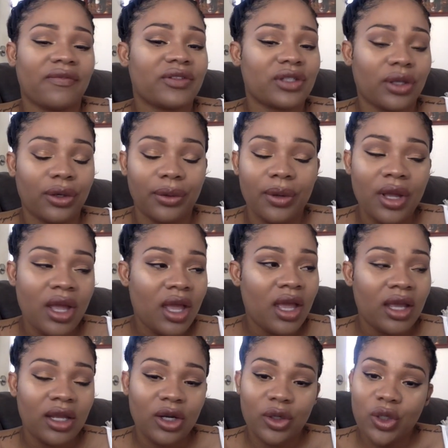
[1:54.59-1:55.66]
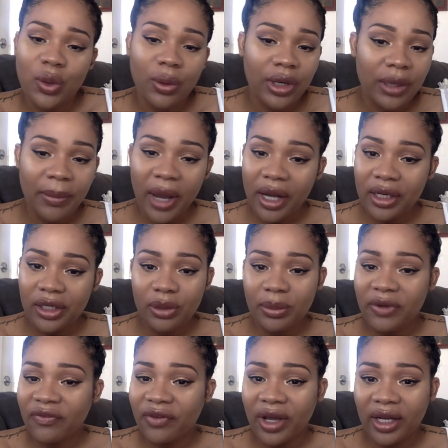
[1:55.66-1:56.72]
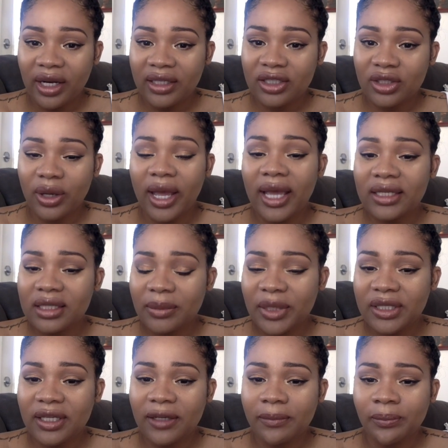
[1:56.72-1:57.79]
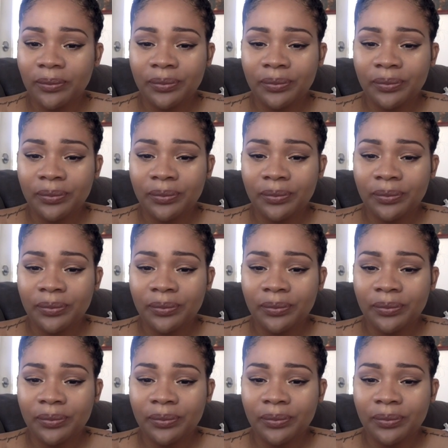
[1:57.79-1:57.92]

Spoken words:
So, you know, don't worry about it. You'll be fine. So I asked him, I said,